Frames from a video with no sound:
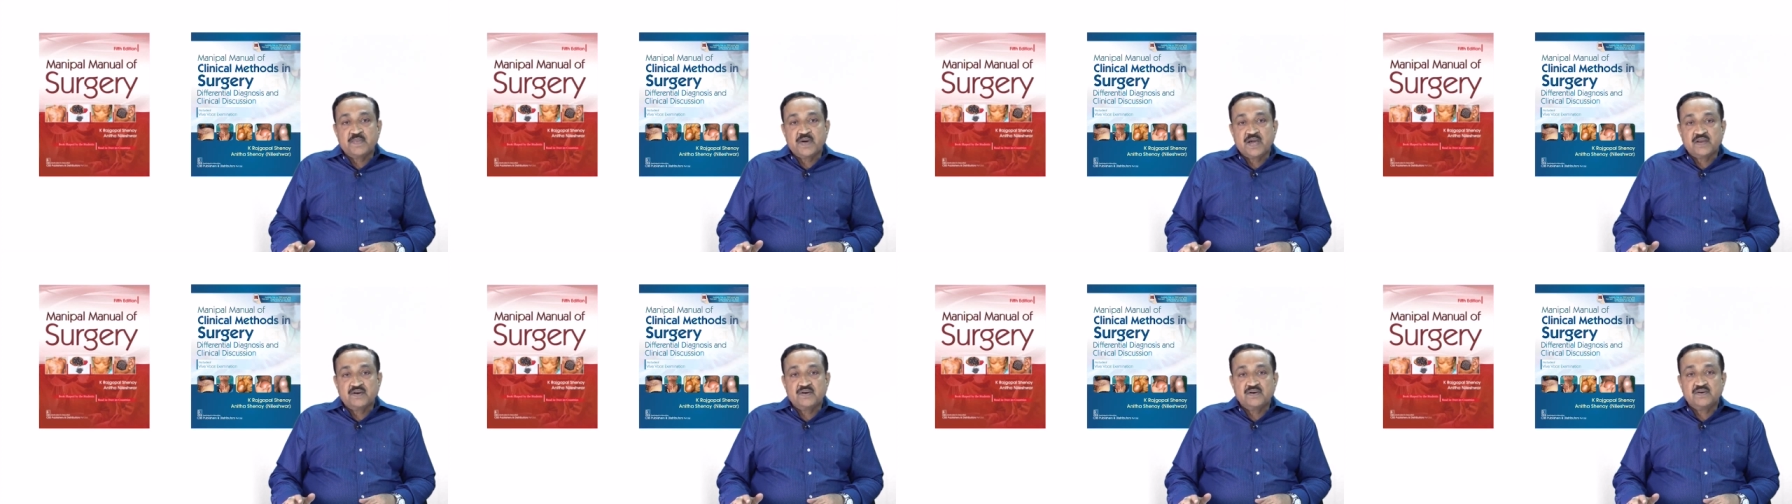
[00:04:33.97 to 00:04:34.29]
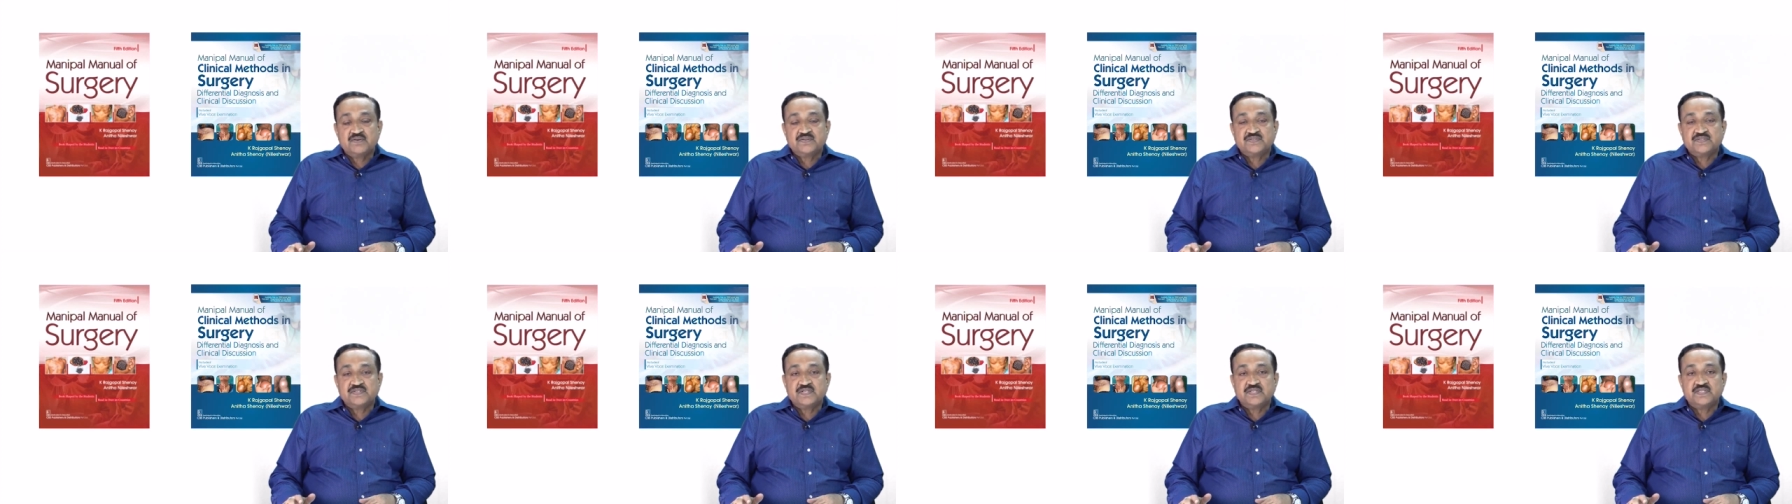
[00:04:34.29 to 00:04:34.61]

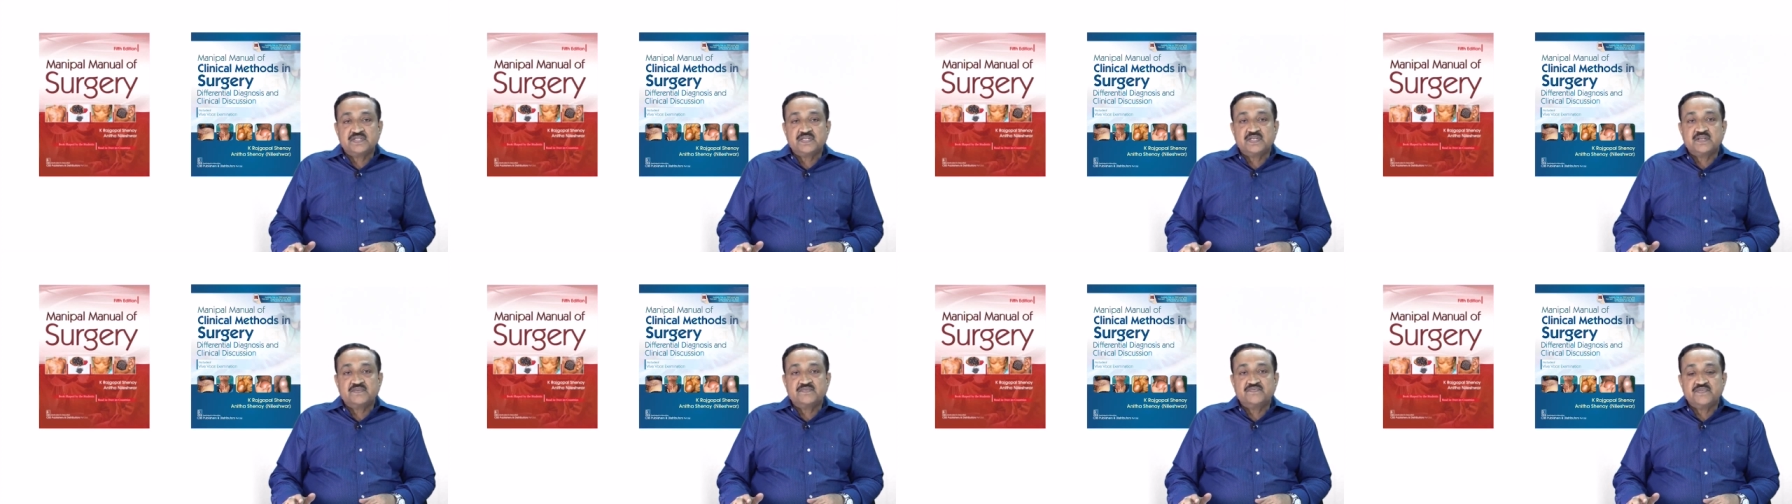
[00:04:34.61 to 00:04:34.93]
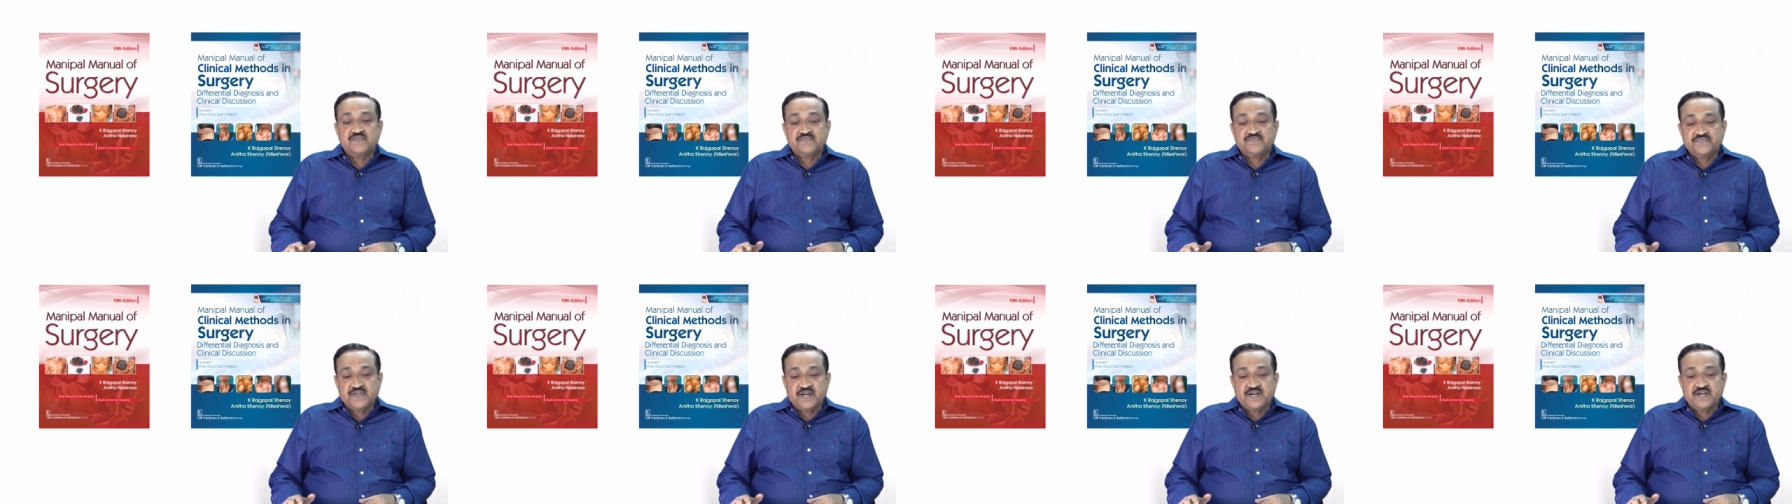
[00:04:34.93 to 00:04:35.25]
Manual of Surgery
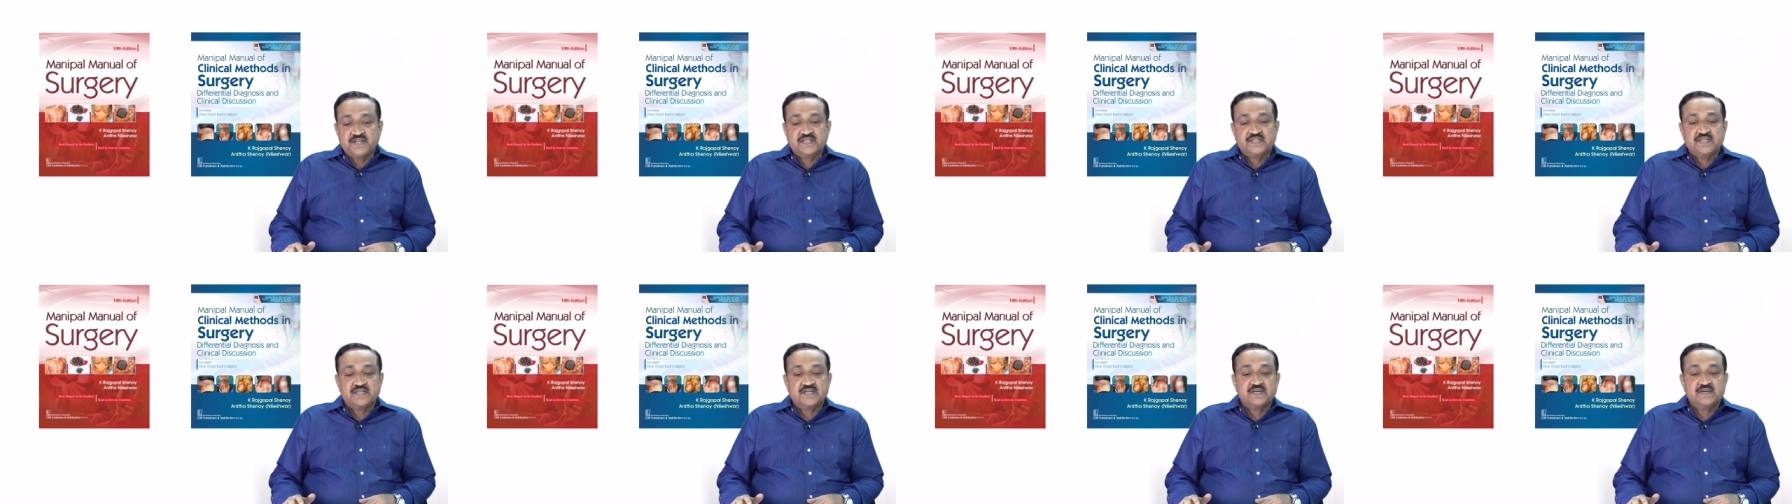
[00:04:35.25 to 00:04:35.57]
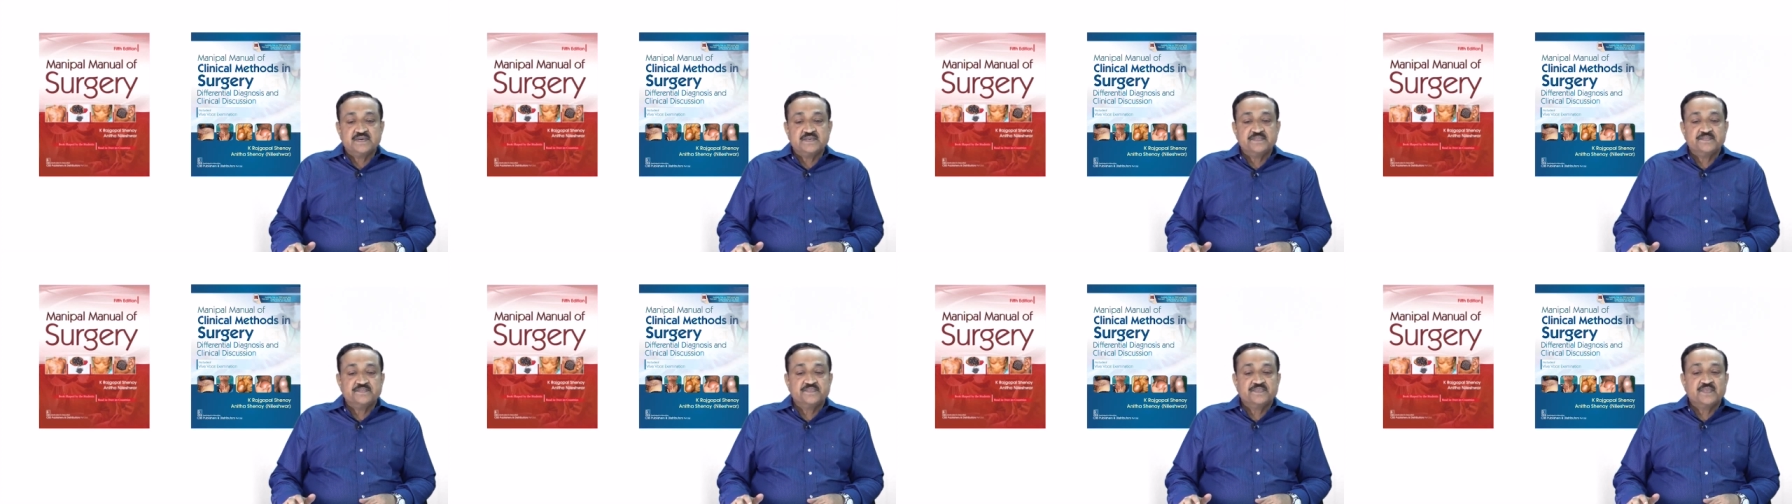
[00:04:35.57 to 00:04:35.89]
5th
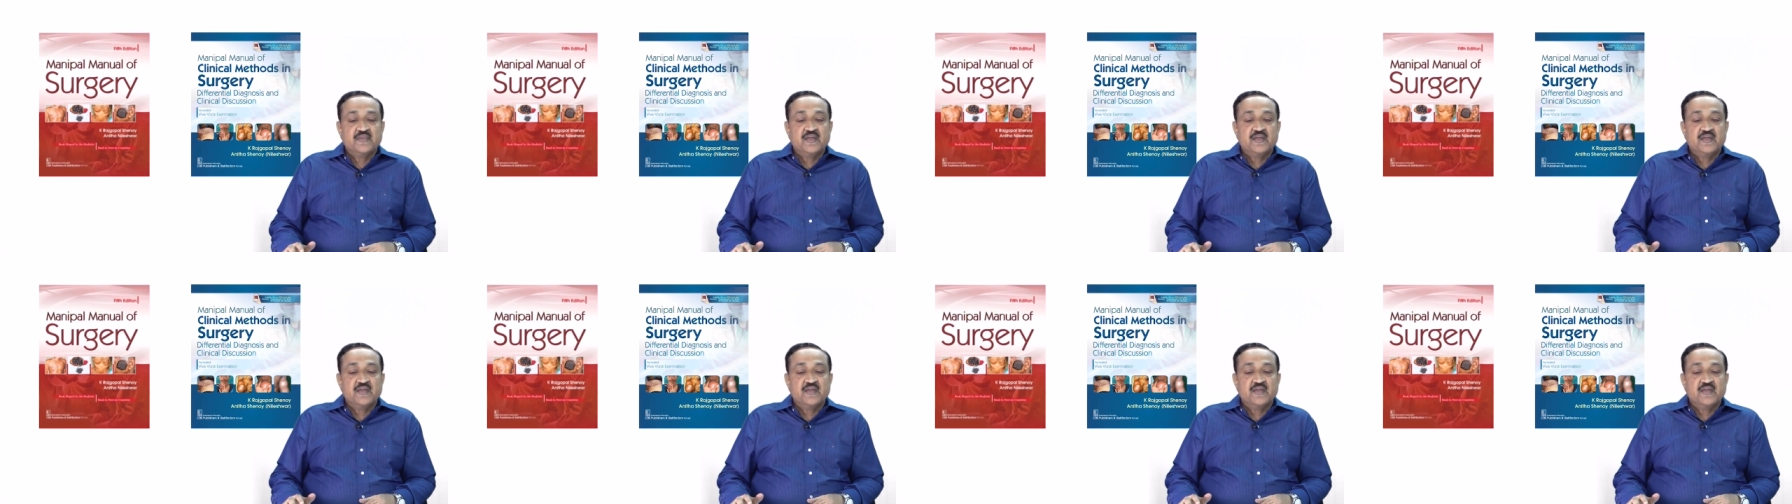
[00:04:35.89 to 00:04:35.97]
edition